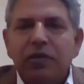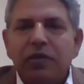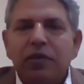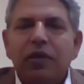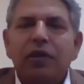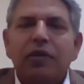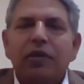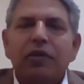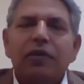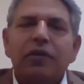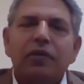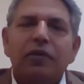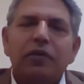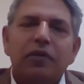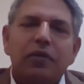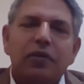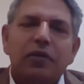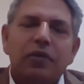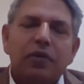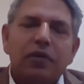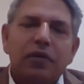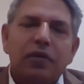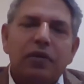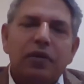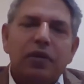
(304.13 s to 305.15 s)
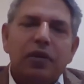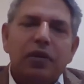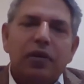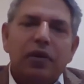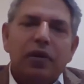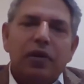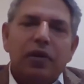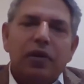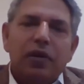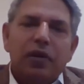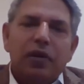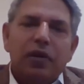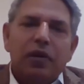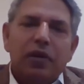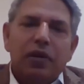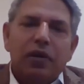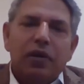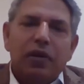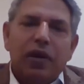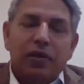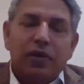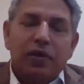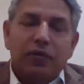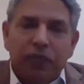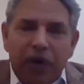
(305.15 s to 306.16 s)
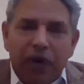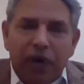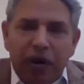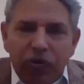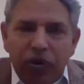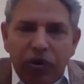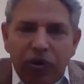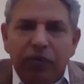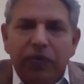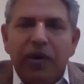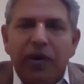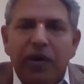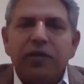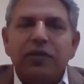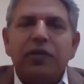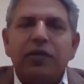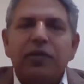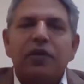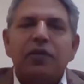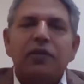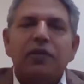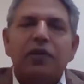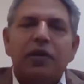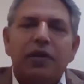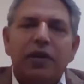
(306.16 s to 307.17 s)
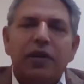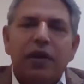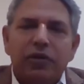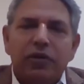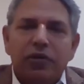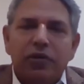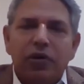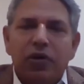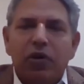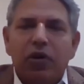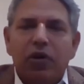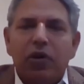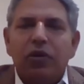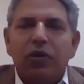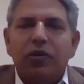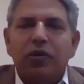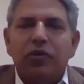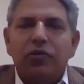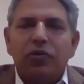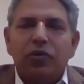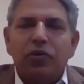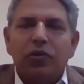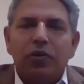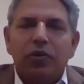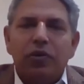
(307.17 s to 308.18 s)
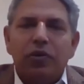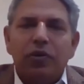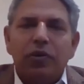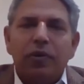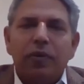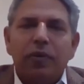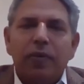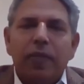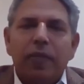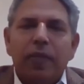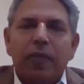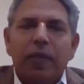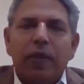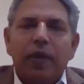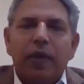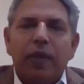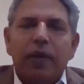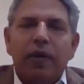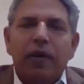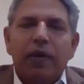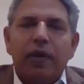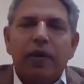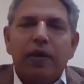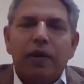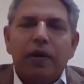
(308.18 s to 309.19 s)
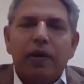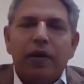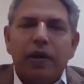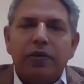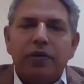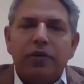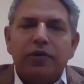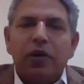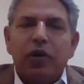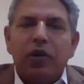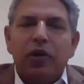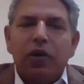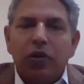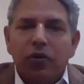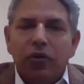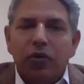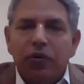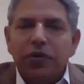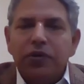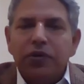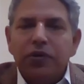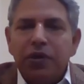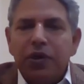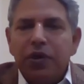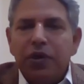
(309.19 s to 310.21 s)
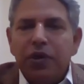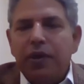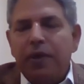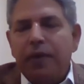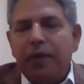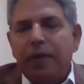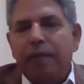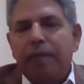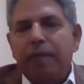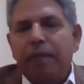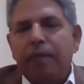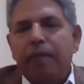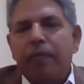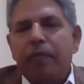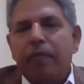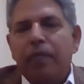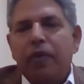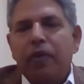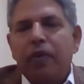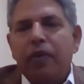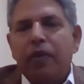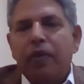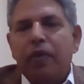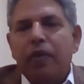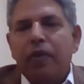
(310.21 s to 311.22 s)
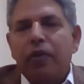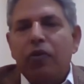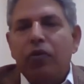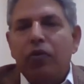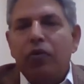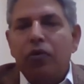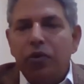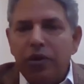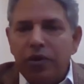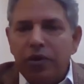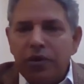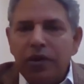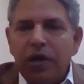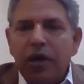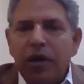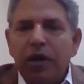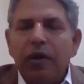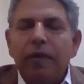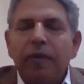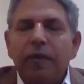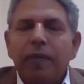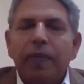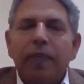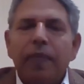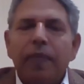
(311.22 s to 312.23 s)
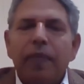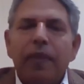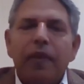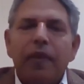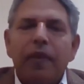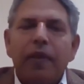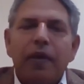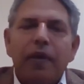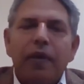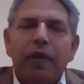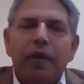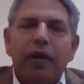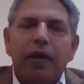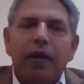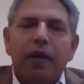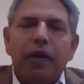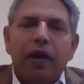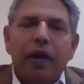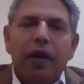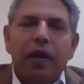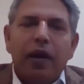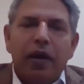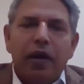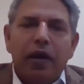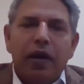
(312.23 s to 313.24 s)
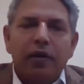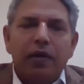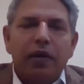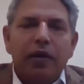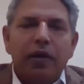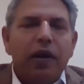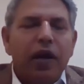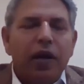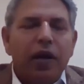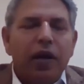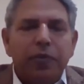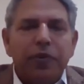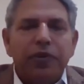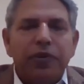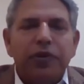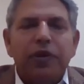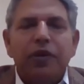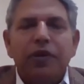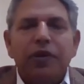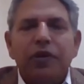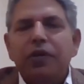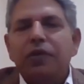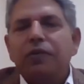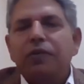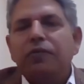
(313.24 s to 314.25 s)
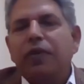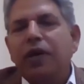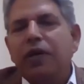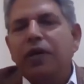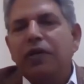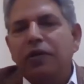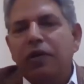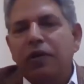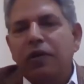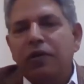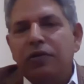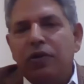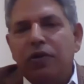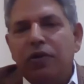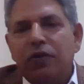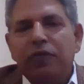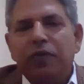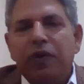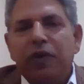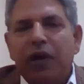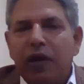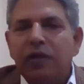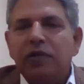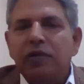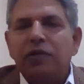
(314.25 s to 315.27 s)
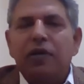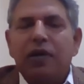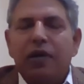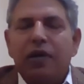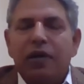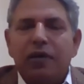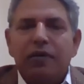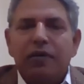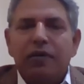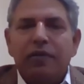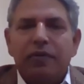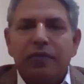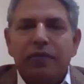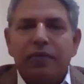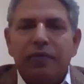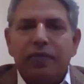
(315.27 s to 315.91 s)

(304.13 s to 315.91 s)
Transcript: Chancellor, as founder Vice Chancellor, National Law School, National Law University, Odisha and at present he is Vice Chancellor of Nalsar.